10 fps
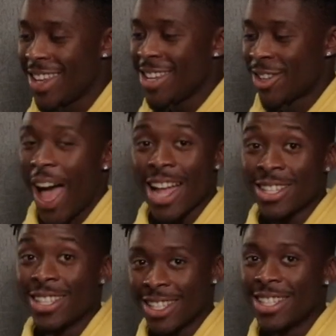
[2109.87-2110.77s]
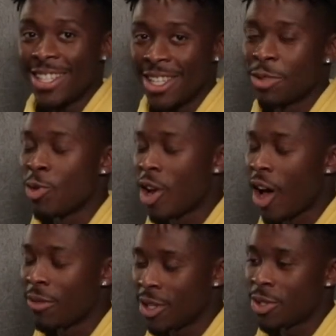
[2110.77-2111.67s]
so actors listening to this will
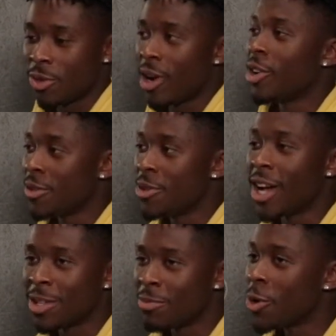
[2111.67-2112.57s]
laugh at this story. I'll give you guys more